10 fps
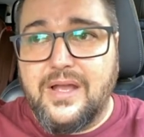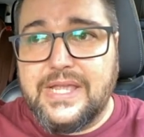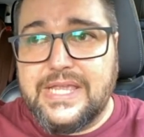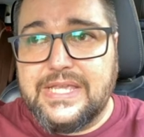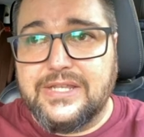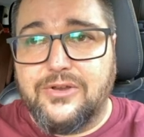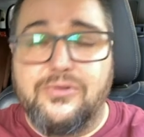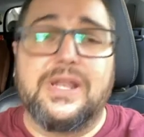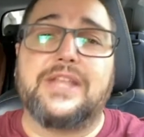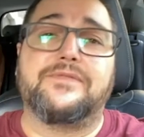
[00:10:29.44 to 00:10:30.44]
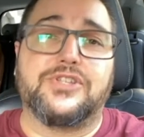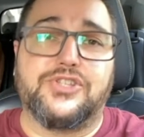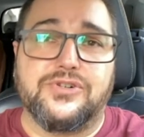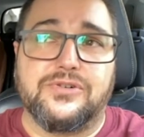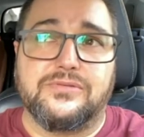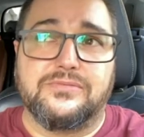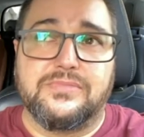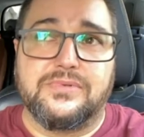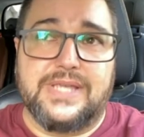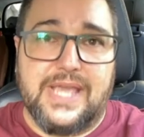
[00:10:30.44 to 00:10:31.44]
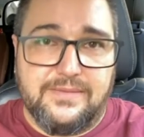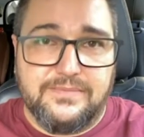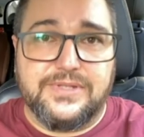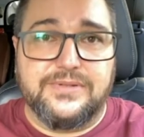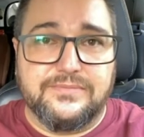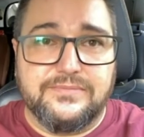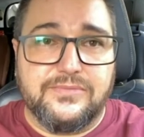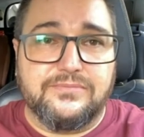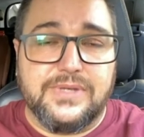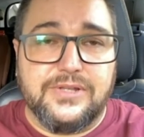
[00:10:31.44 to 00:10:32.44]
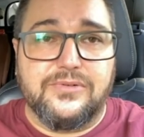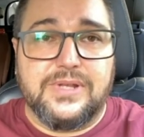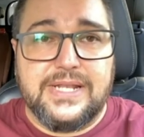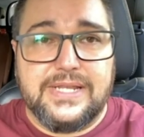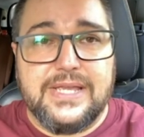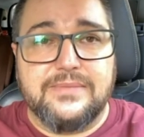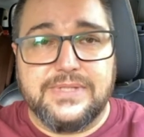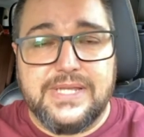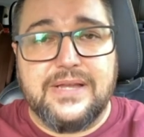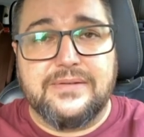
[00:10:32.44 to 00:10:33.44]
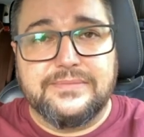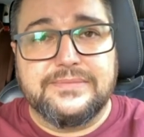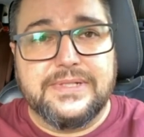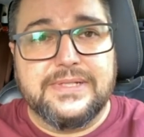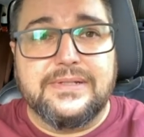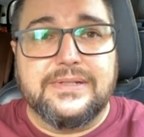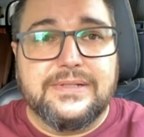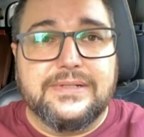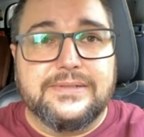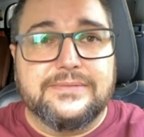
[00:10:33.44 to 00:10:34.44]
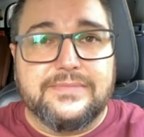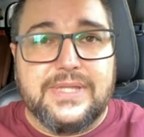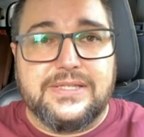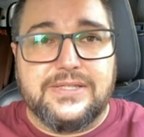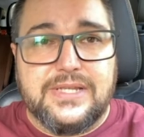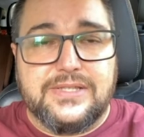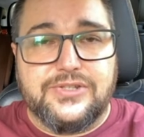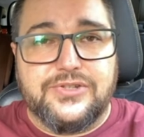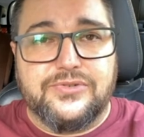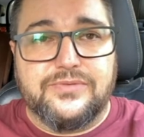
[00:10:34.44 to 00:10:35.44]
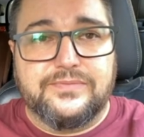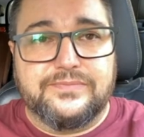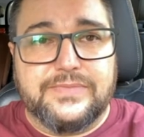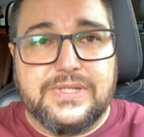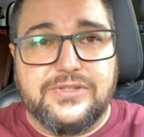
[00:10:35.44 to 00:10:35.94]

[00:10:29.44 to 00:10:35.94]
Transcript: in online virtual games, in online games. Yeah, that's true. That's